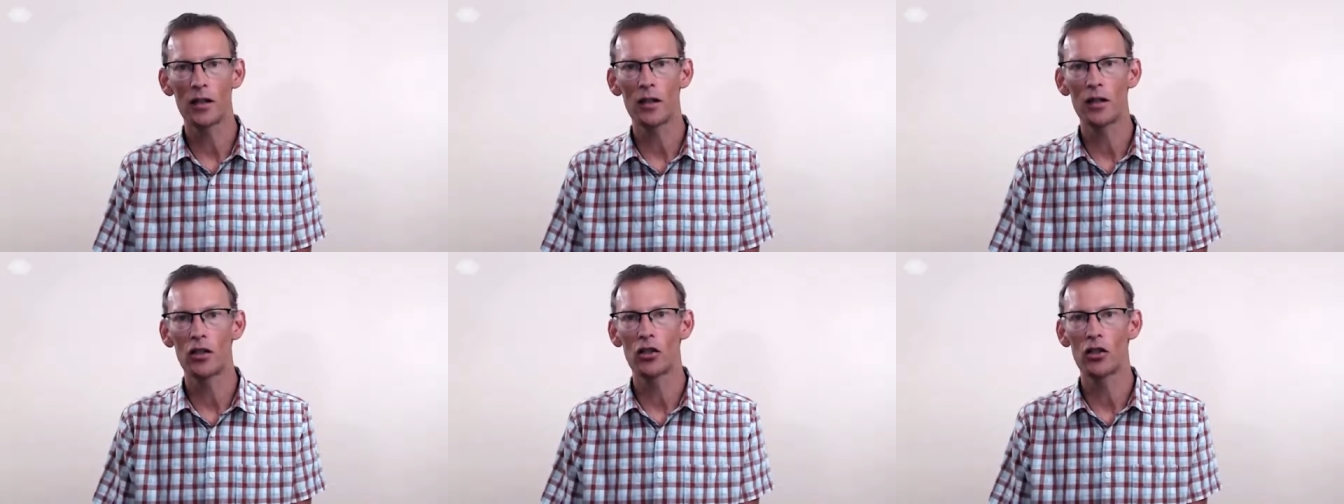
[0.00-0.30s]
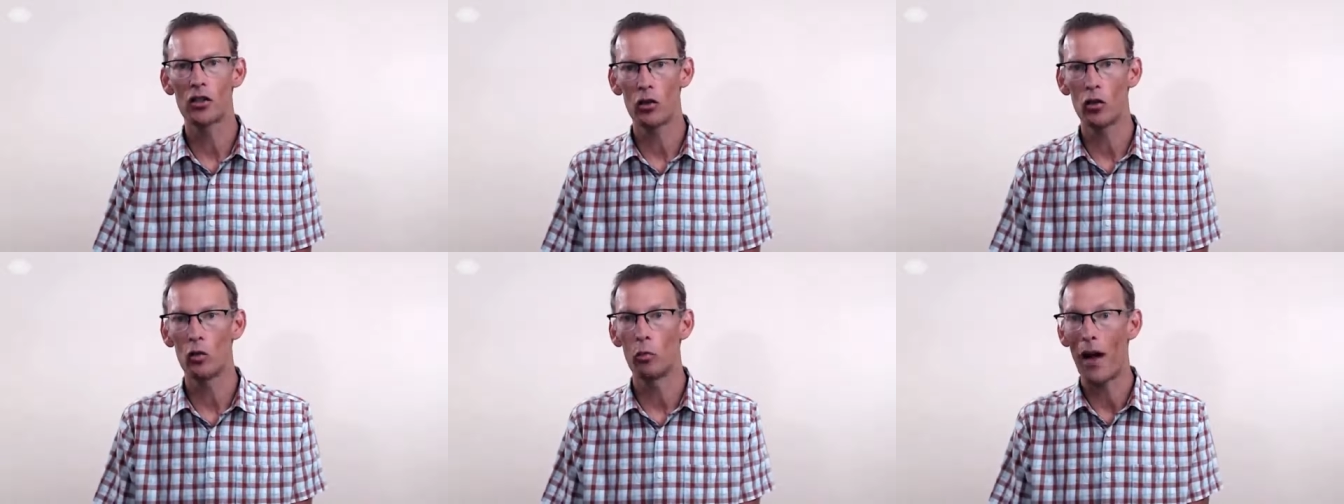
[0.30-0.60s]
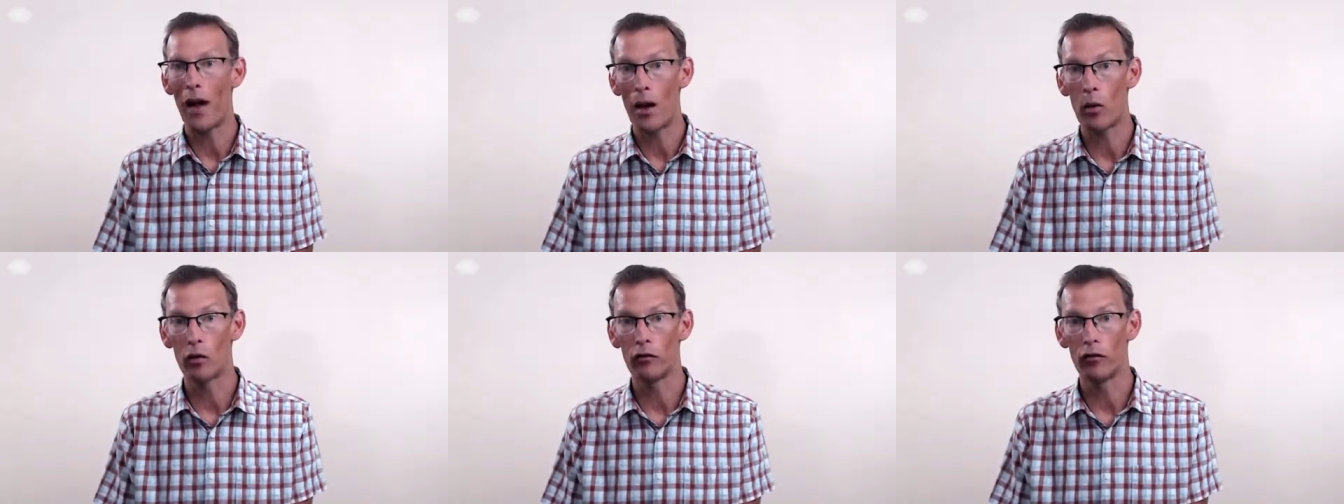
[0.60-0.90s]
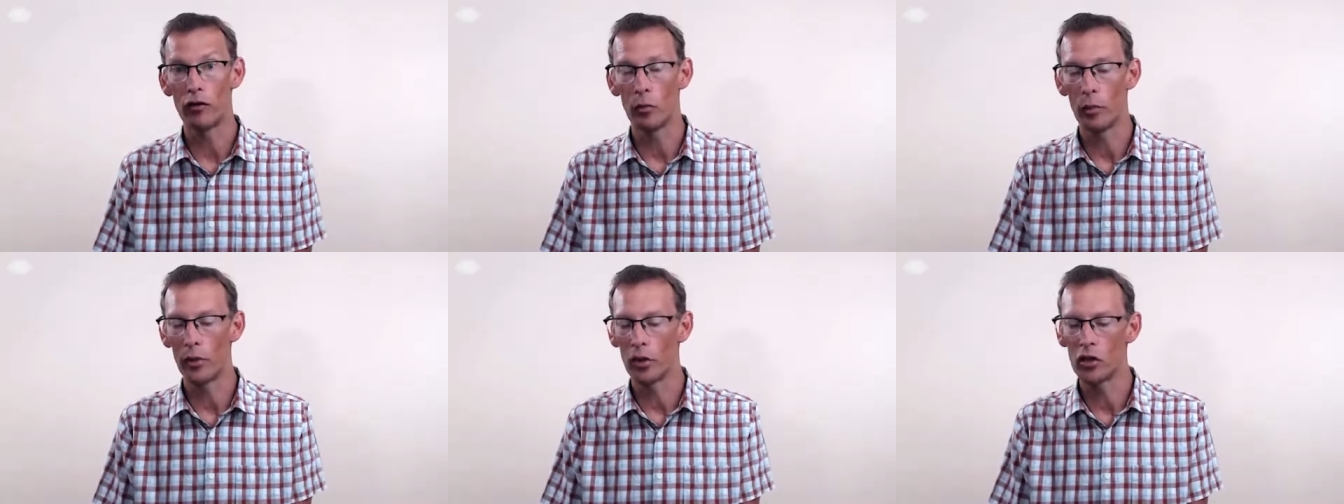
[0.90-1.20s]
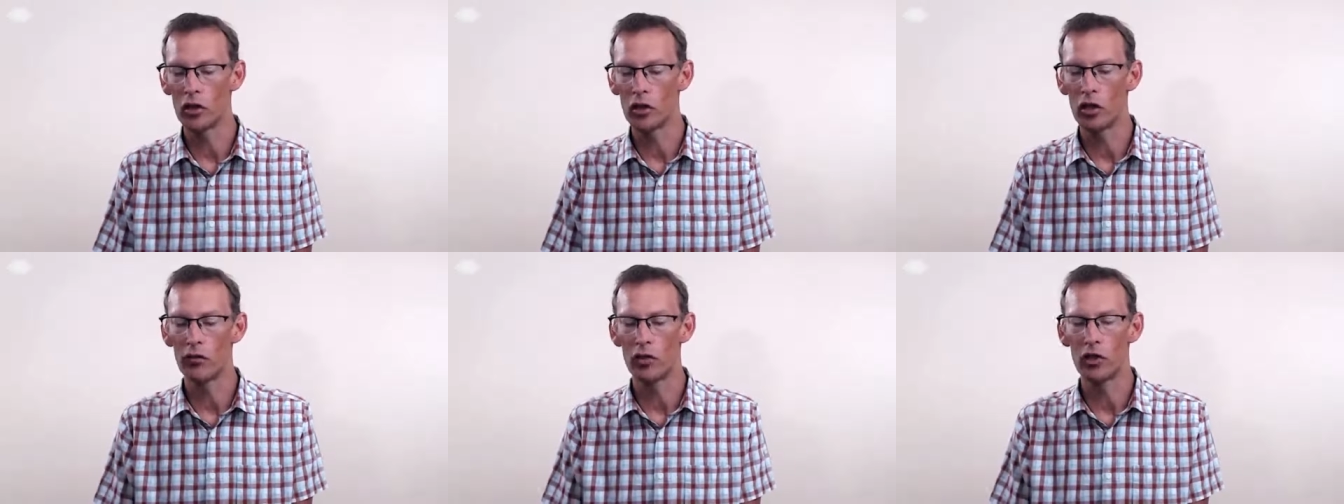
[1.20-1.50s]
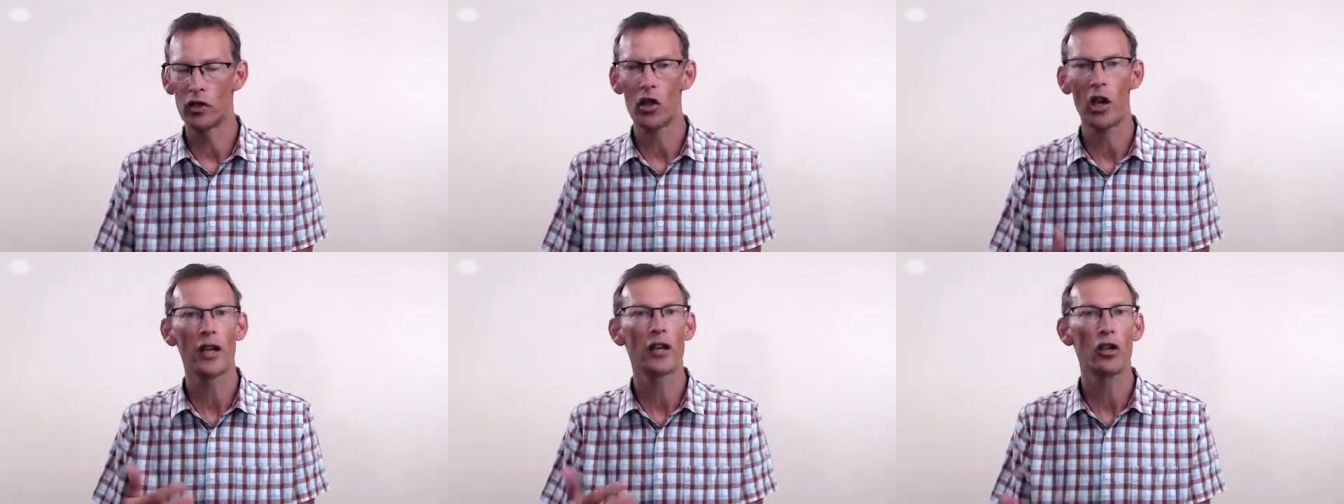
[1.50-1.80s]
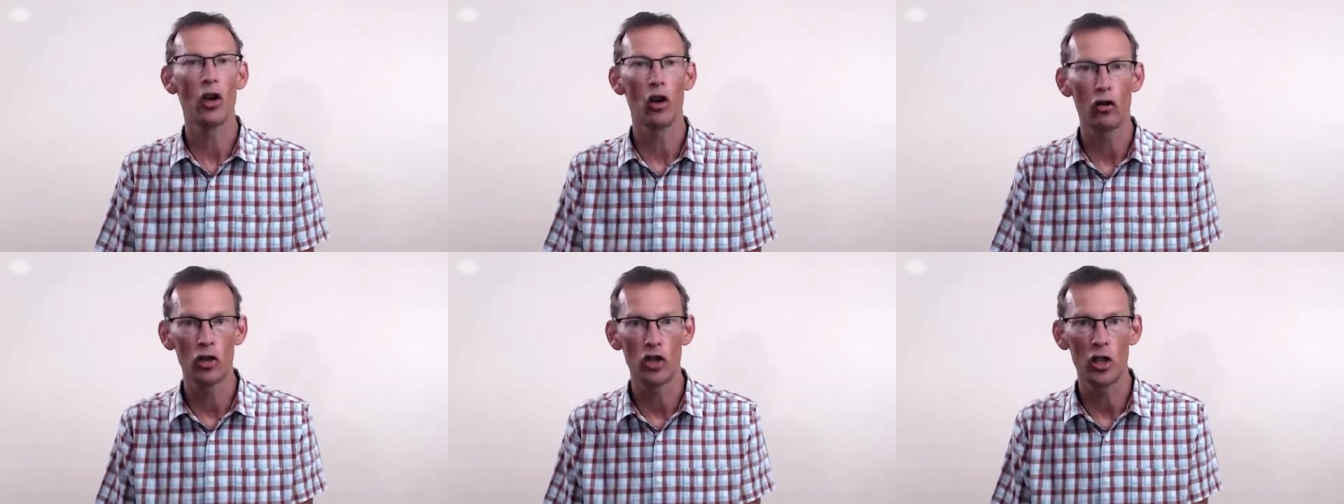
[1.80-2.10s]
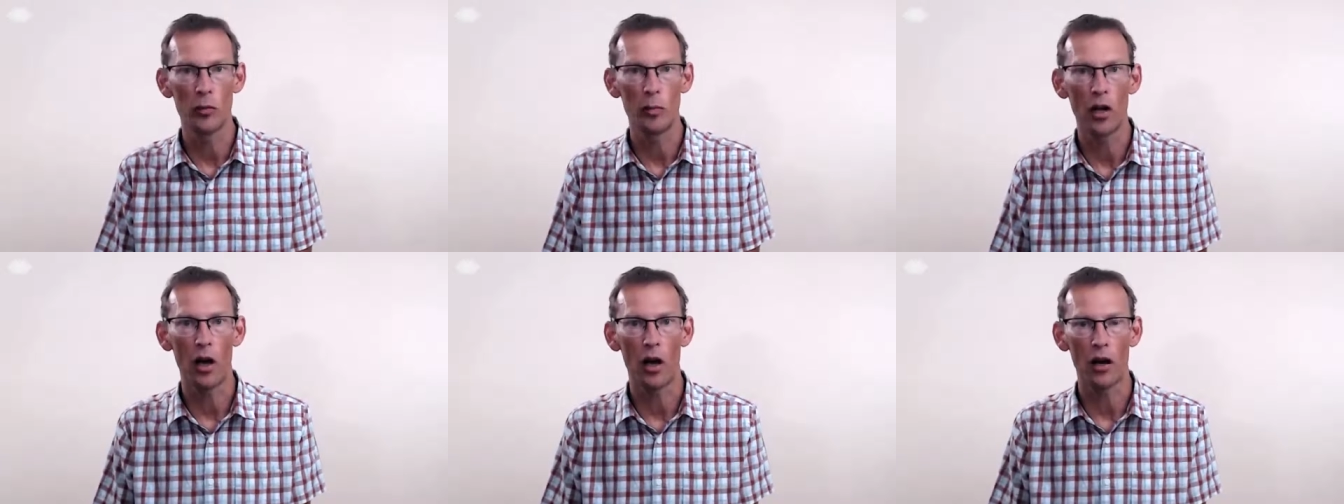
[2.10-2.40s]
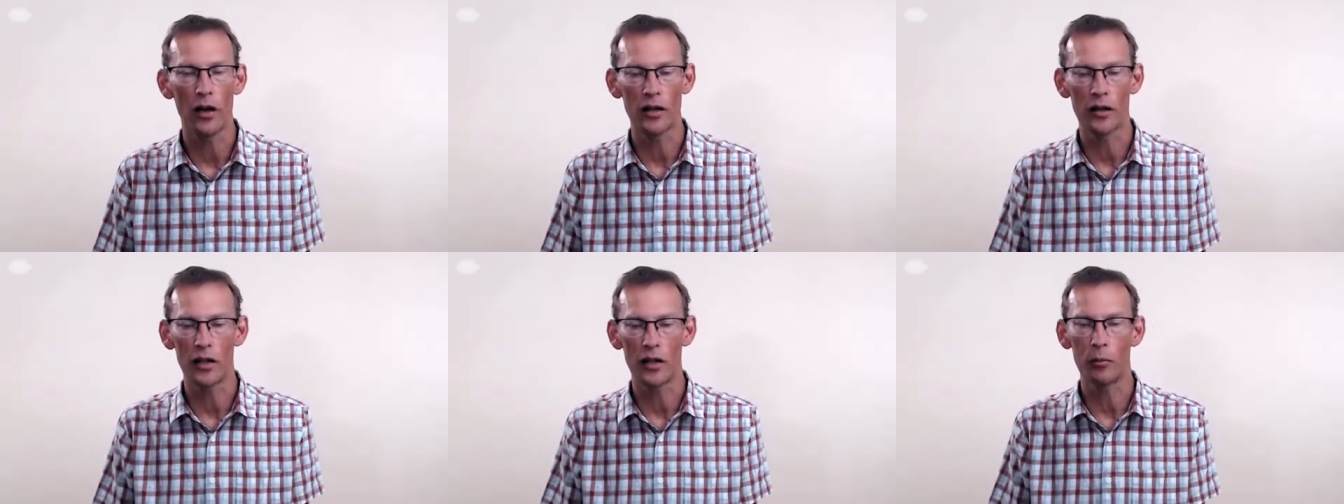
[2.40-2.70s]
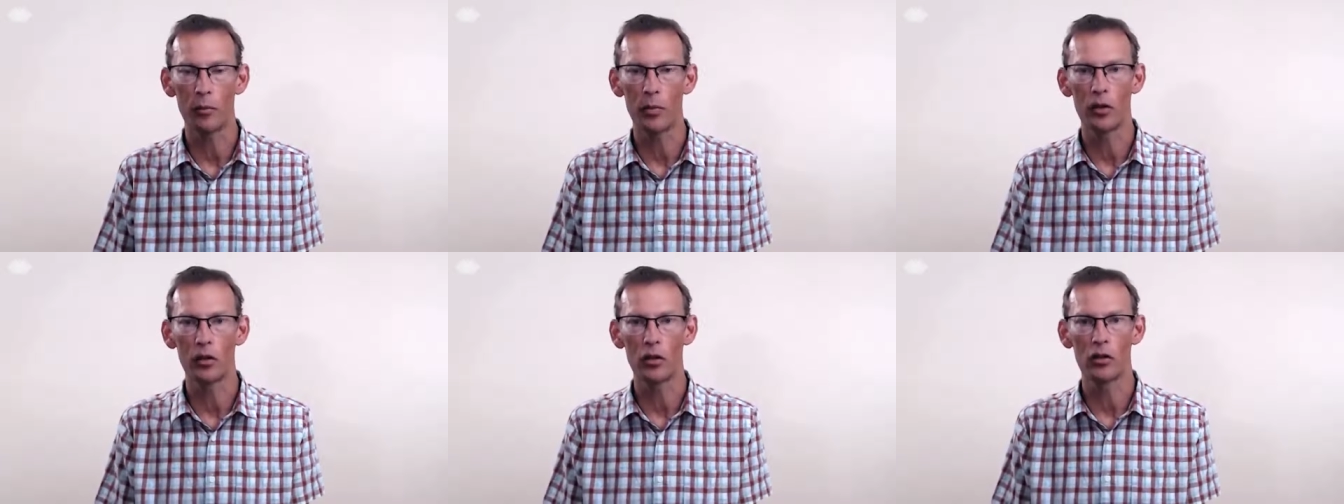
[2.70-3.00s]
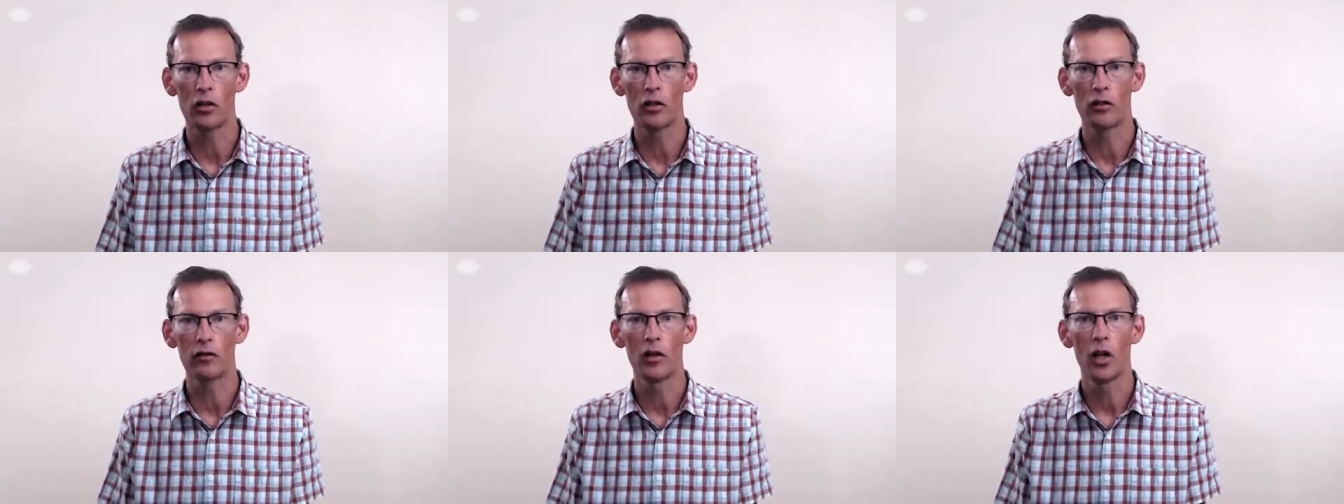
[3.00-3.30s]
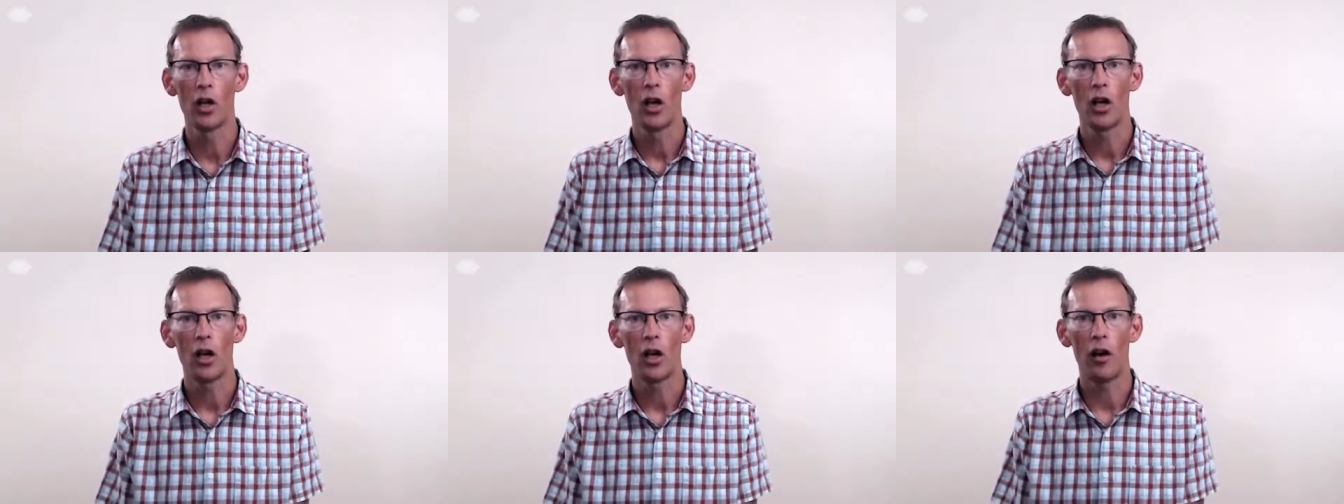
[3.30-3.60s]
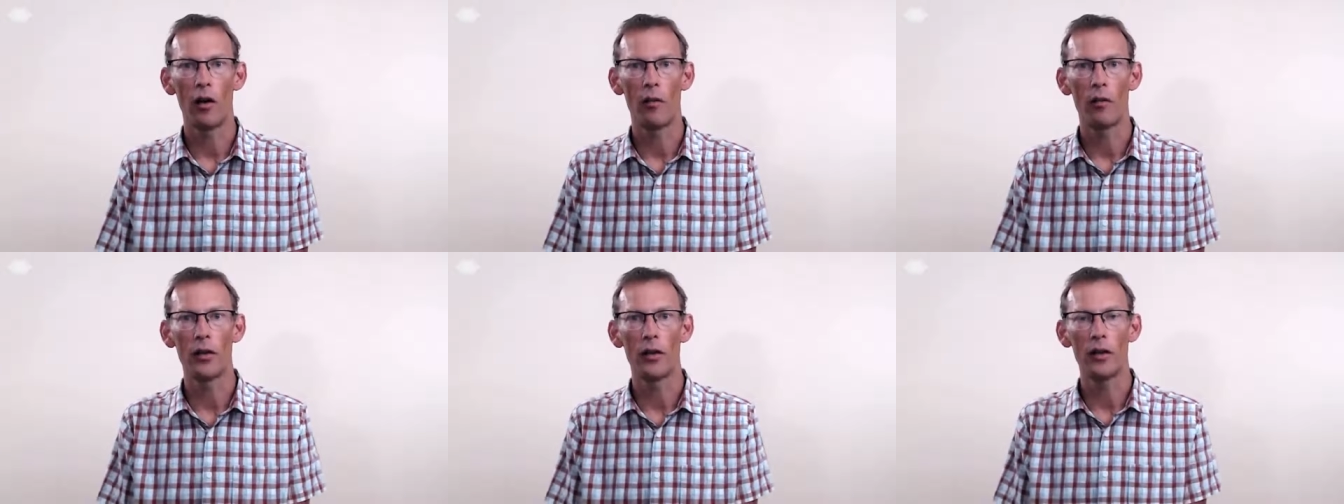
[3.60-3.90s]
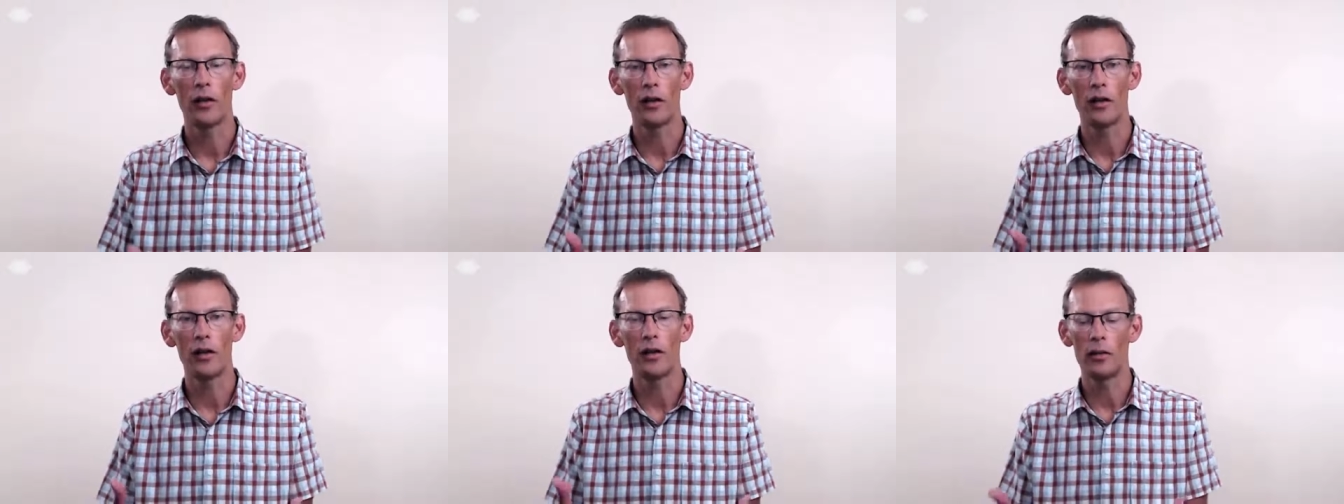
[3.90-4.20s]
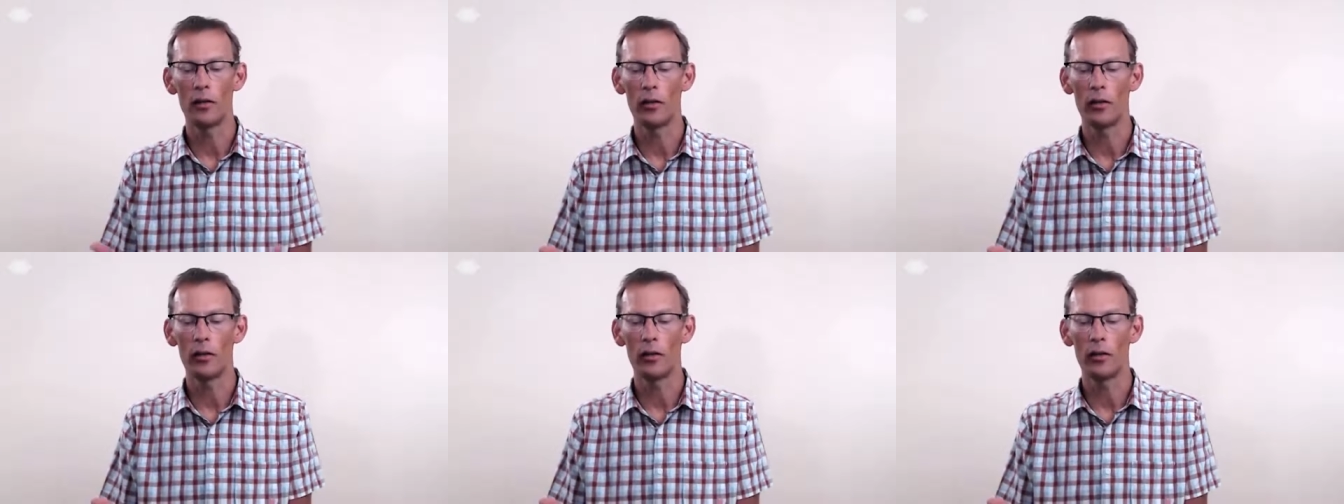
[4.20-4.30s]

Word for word: so powerful because of the psychology behind it, because of uh, the, the,